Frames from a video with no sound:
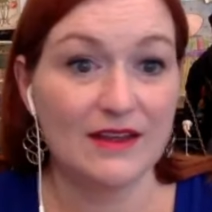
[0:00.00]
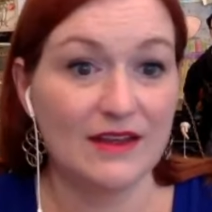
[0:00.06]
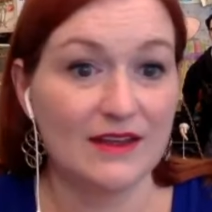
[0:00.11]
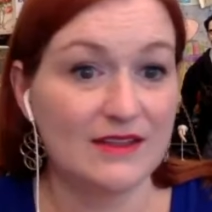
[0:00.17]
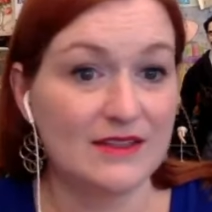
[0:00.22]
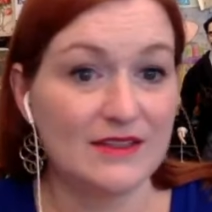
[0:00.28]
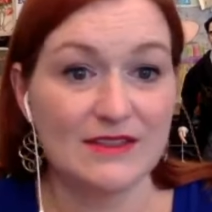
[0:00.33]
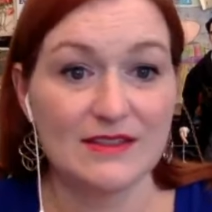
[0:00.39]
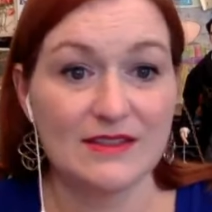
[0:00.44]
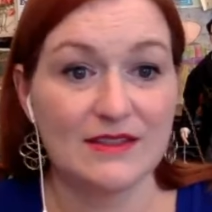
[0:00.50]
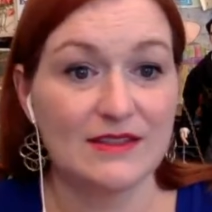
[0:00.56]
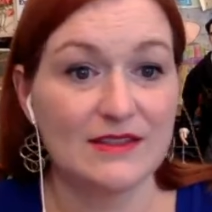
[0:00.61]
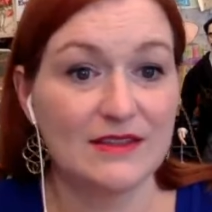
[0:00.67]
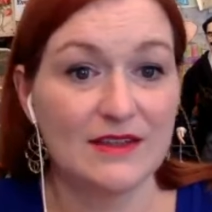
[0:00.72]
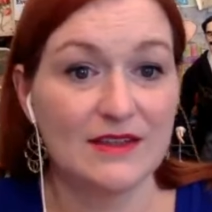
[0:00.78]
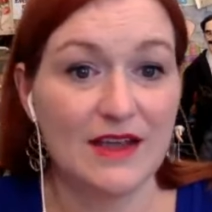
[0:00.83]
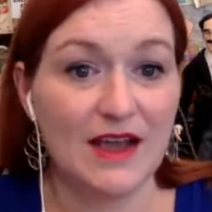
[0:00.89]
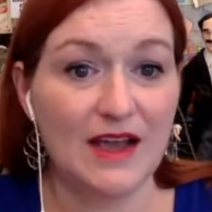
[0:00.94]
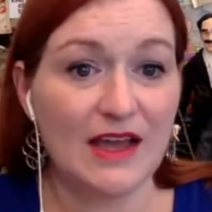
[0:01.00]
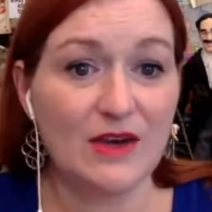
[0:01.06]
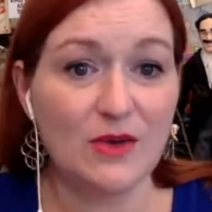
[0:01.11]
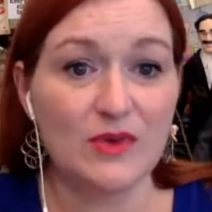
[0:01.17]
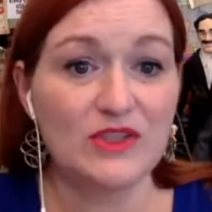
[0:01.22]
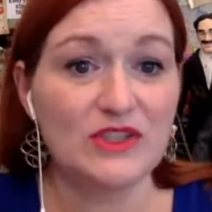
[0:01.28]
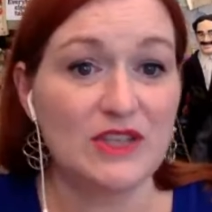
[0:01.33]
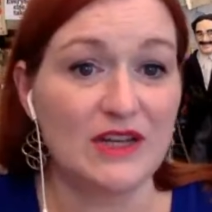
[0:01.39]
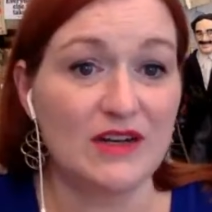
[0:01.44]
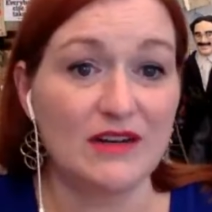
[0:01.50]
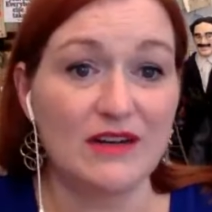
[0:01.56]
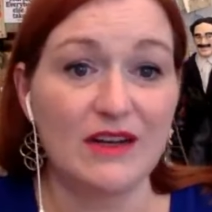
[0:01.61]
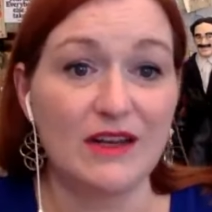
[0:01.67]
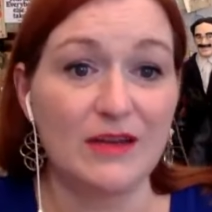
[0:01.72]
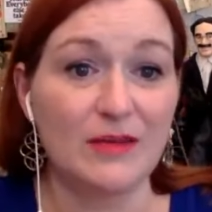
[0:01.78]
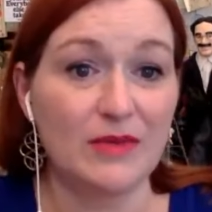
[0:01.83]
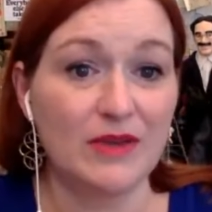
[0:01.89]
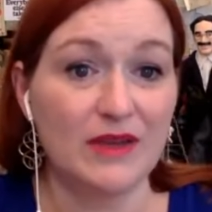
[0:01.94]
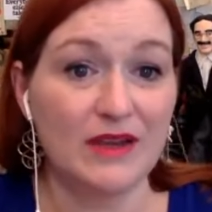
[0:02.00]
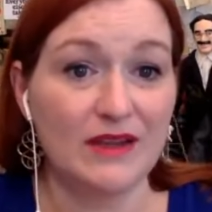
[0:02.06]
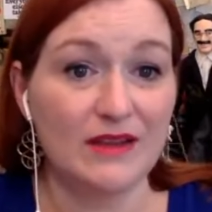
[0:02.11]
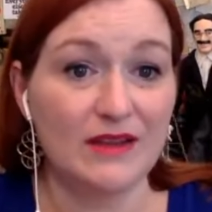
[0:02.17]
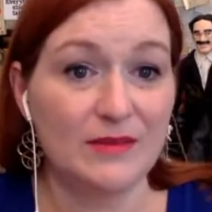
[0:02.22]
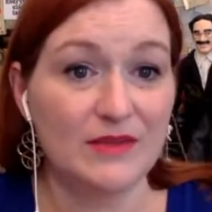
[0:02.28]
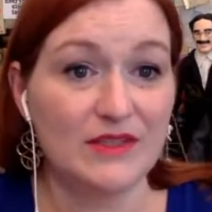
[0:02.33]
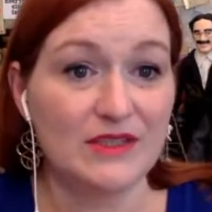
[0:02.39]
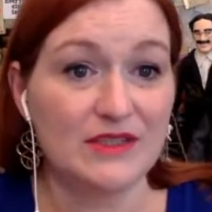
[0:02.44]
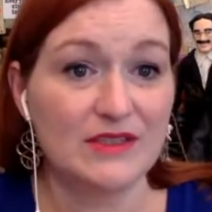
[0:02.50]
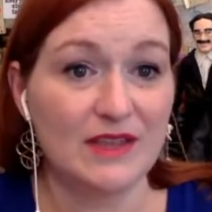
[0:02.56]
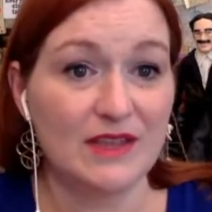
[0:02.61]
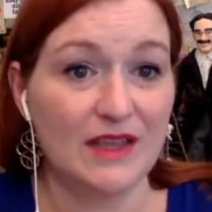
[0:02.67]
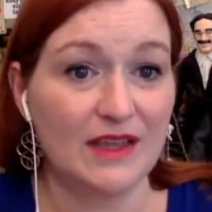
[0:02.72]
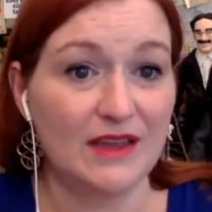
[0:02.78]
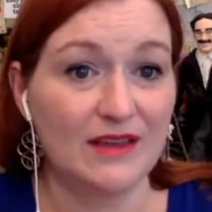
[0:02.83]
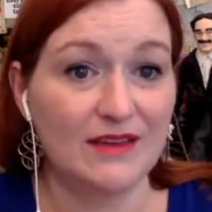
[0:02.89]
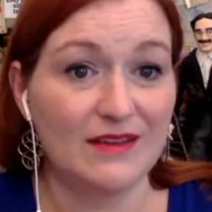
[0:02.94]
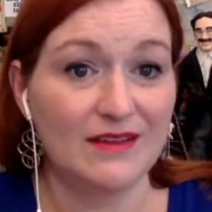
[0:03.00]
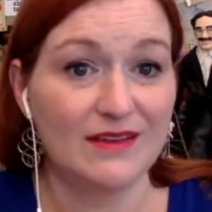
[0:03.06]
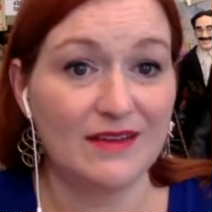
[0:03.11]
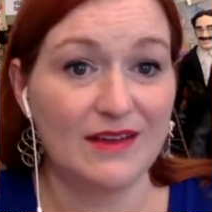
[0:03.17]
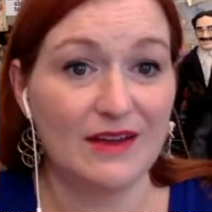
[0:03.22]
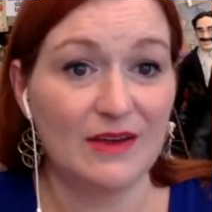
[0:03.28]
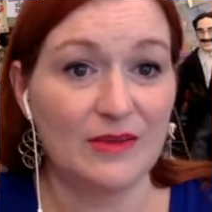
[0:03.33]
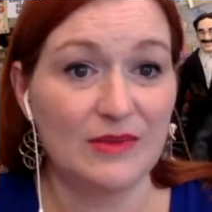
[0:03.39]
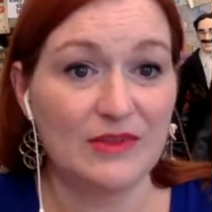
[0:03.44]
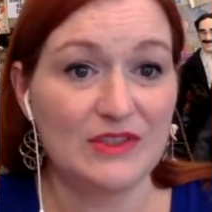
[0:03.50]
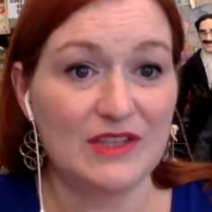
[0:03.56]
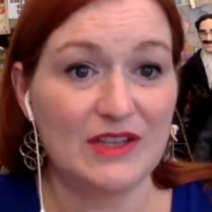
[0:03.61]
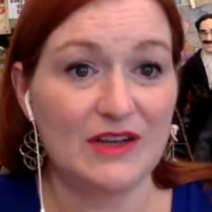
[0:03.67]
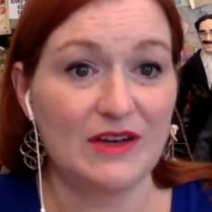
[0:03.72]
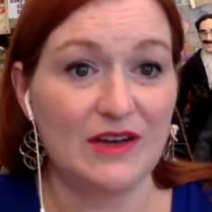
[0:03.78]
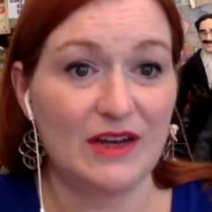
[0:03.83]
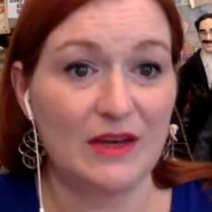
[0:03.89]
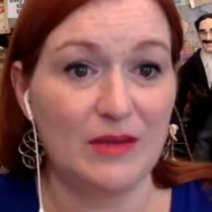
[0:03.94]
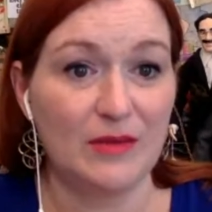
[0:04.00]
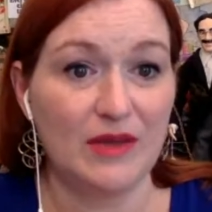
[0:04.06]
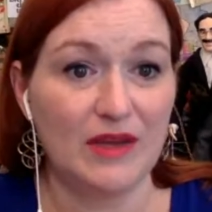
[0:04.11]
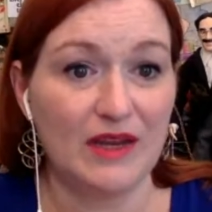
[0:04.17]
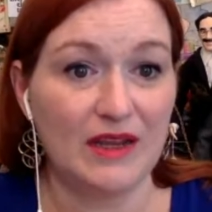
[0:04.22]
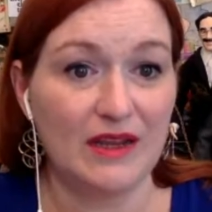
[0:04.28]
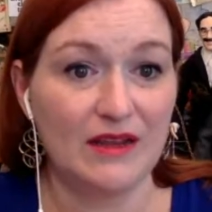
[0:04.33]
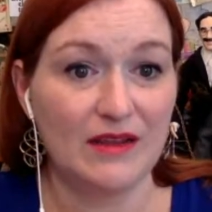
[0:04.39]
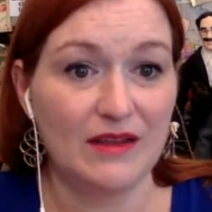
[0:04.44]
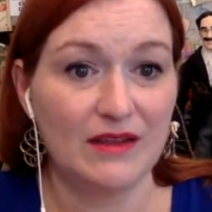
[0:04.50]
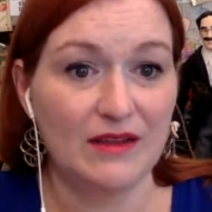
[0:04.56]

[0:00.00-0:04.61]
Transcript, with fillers: That's, I don't wish that on anybody. Let me just say, I don't wish that on anybody.